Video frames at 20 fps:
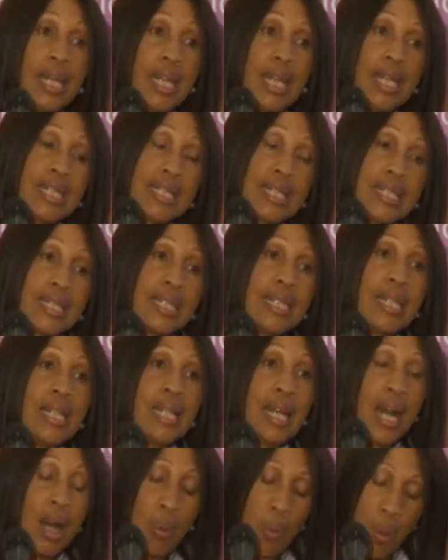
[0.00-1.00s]
it's still
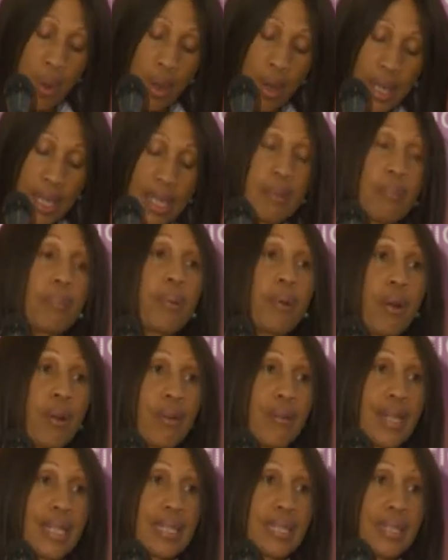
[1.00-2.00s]
a work in
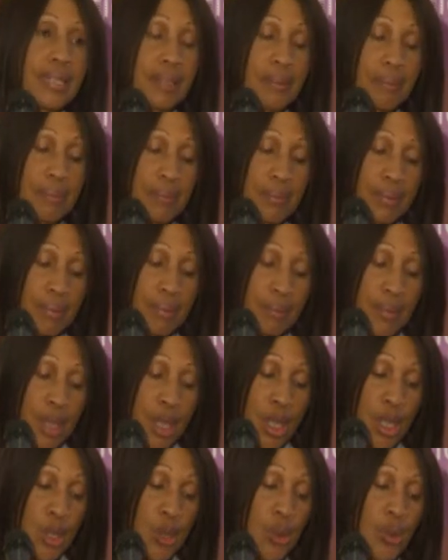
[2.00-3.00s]
progress.
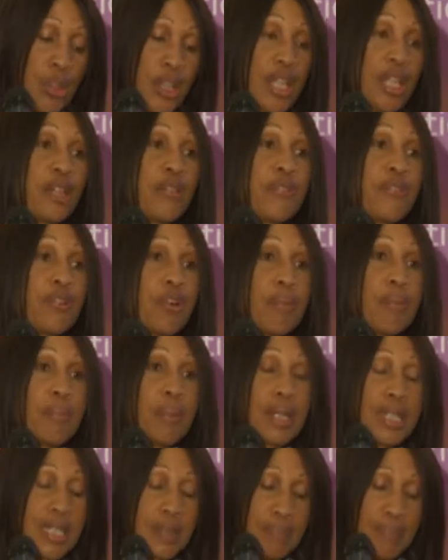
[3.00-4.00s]
You therefore
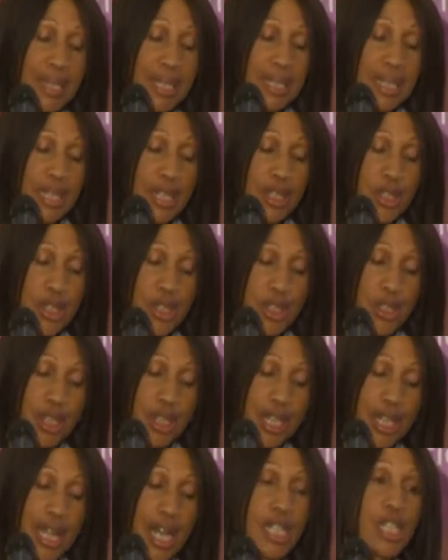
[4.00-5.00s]
must build into your
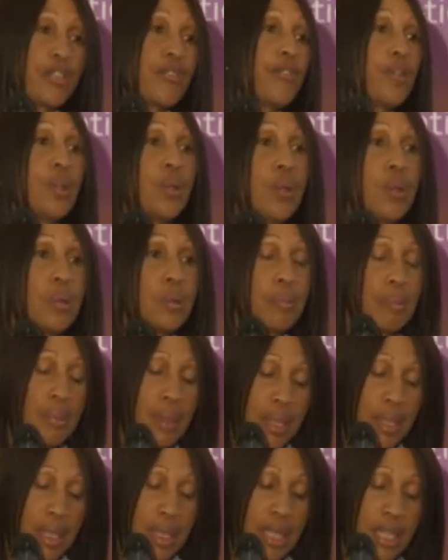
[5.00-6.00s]
cash flow,
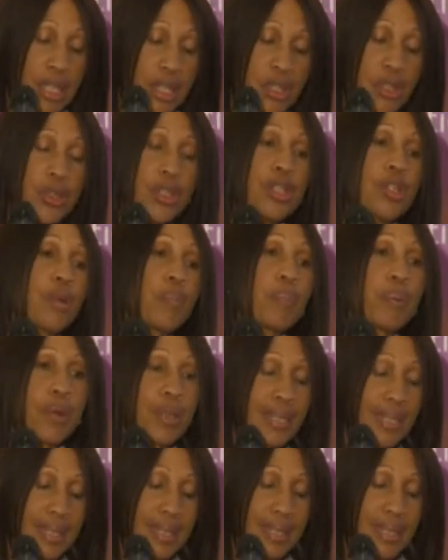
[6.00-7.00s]
into your
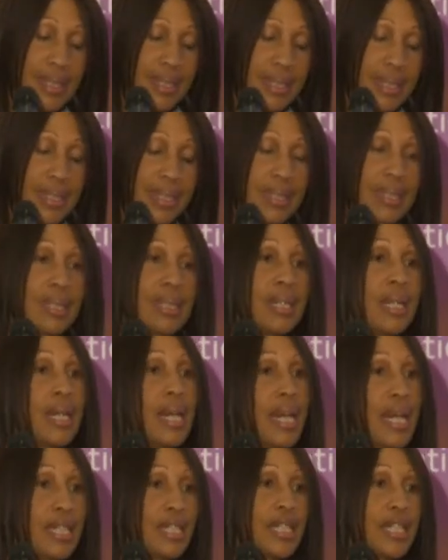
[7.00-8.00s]
processes,
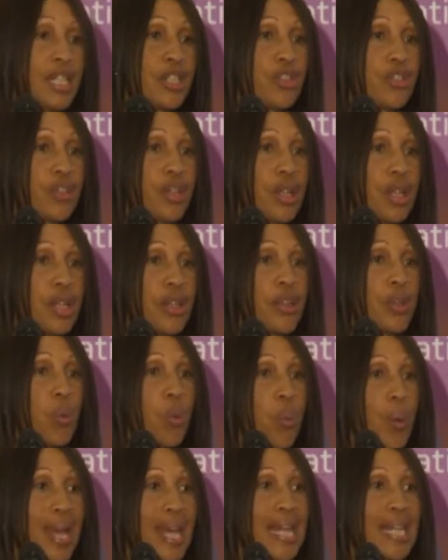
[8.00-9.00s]
etc., the
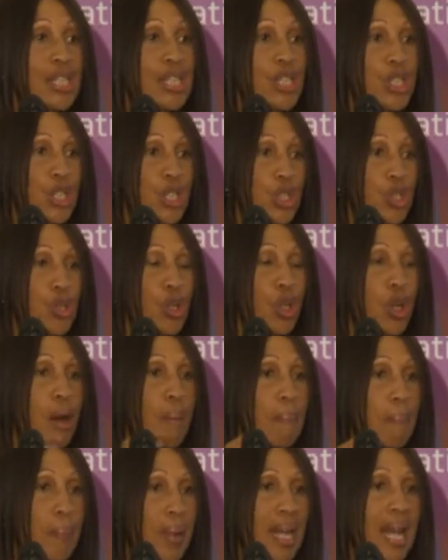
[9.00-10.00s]
ways to
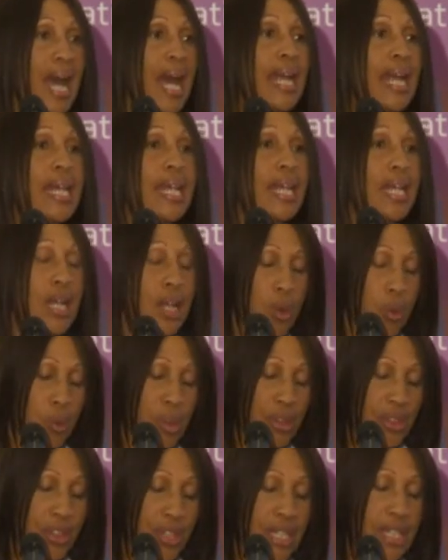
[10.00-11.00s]
comply
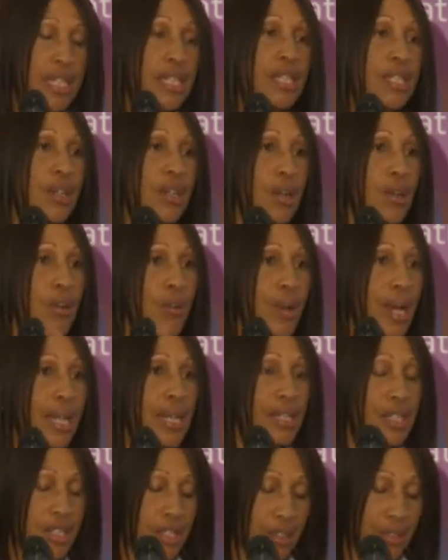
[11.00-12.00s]
with these
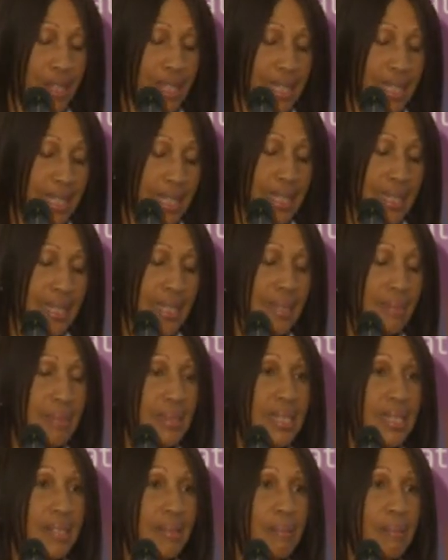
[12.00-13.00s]
regulatory
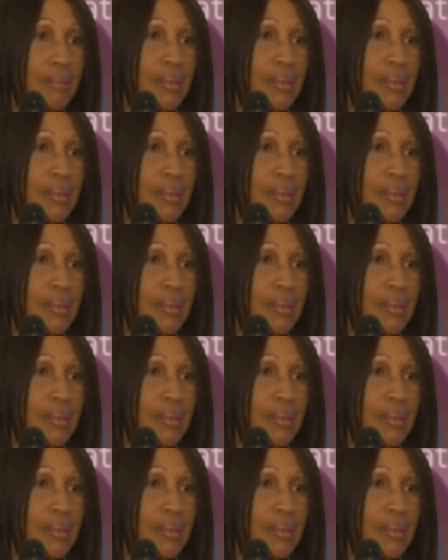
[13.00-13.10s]
systems.